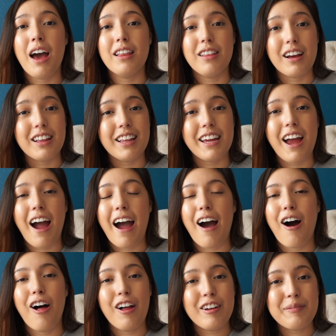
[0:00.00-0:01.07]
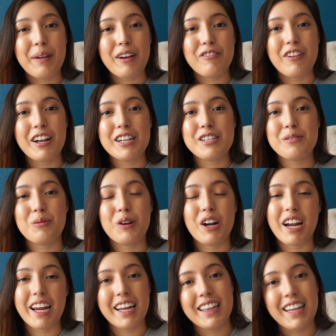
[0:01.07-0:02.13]
Luckily, all of my friends were
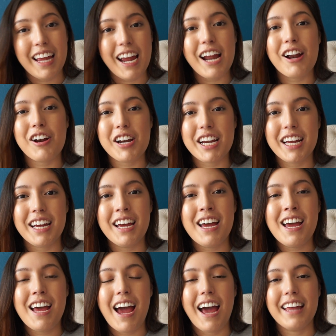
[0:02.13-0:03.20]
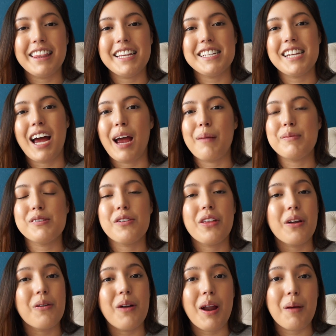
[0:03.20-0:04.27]
in the area at the time, so
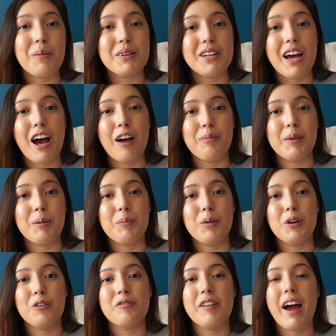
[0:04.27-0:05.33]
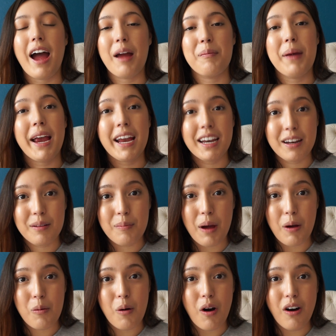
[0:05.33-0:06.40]
they were able to help me move. I painted
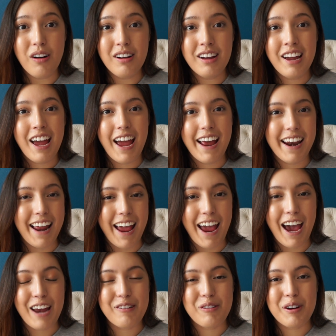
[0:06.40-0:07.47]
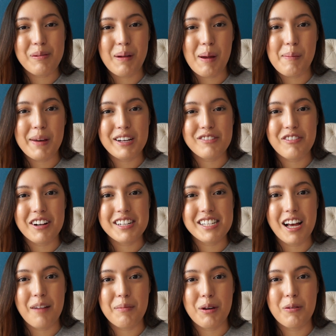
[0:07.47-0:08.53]
my wall, and I had one of my best friends
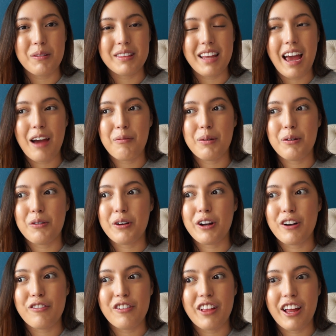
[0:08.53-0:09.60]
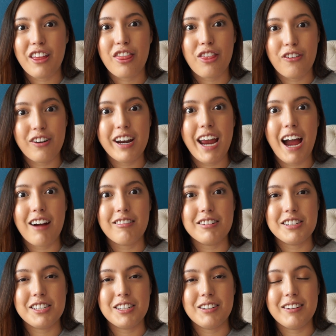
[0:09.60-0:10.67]
help me with that. We were here for 3
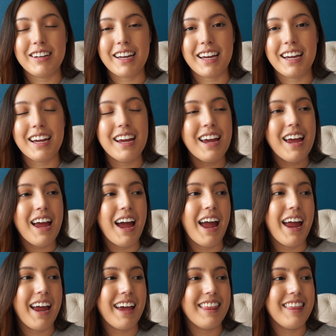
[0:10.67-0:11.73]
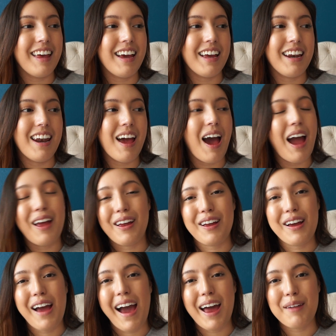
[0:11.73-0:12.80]
hours doing it, and then I
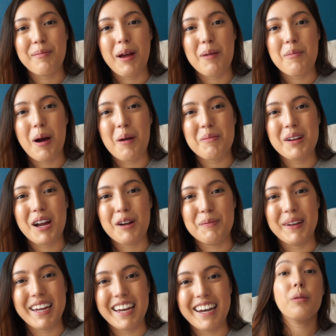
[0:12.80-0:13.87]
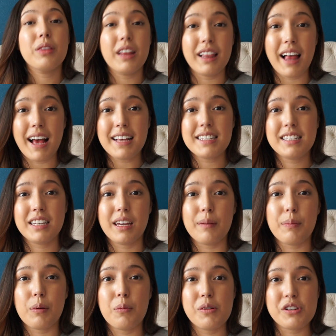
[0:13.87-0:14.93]
had my mom come in. The last
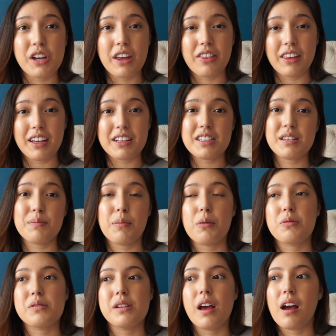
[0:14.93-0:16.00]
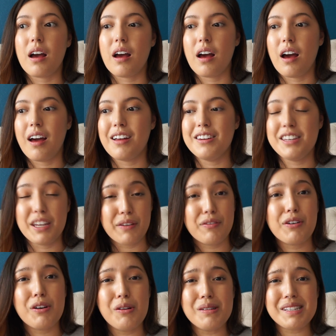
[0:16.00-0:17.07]
tip, which I think is the most
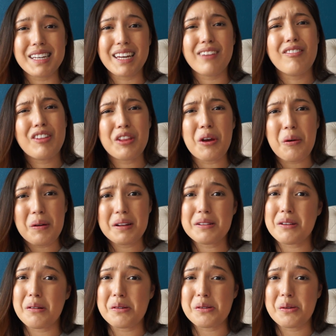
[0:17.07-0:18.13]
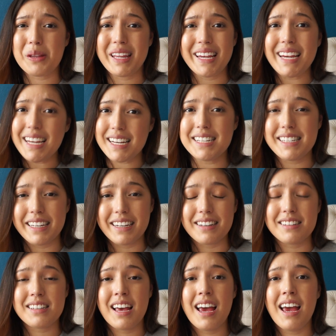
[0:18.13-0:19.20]
difficult, even though it's also the
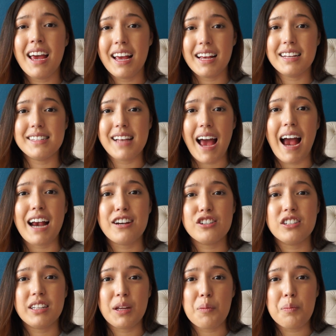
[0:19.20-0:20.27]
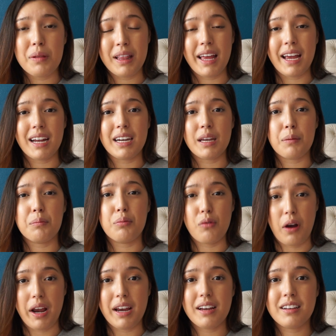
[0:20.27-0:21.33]
easiest, is actually planning
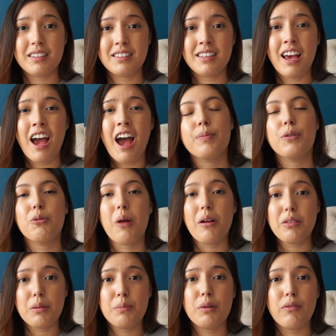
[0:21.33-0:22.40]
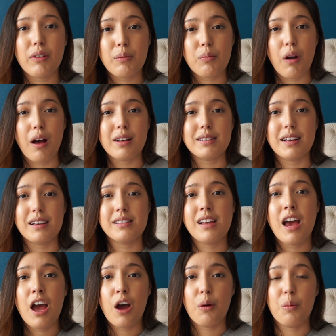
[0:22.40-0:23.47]
breaks. Throughout the moving process
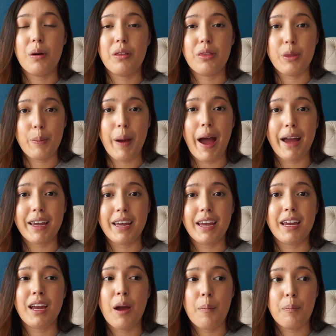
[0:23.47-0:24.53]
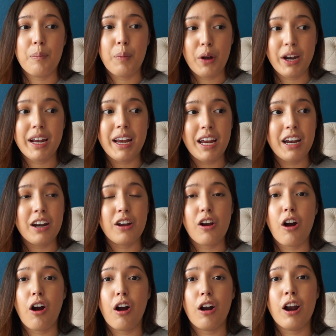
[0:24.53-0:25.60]
with the packing, putting it in a
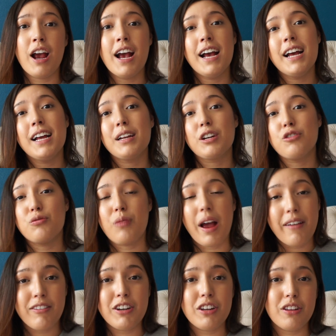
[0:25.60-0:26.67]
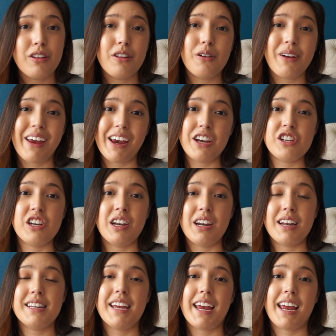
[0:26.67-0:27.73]
car, driving to the
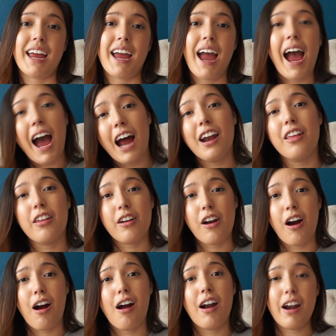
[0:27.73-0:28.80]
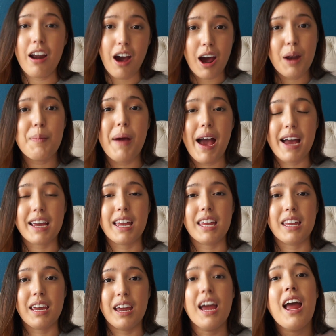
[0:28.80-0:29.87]
location, taking it out of the car, and
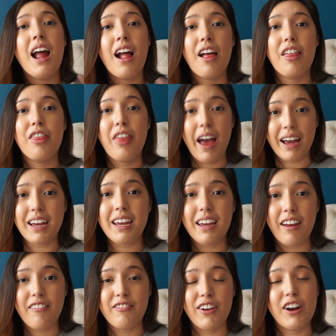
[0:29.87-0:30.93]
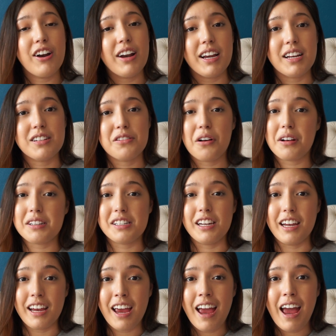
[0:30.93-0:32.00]
unpacking it, that can get very
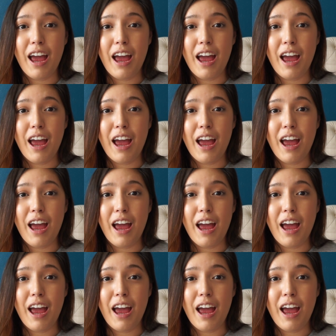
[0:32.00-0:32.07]
exhausting.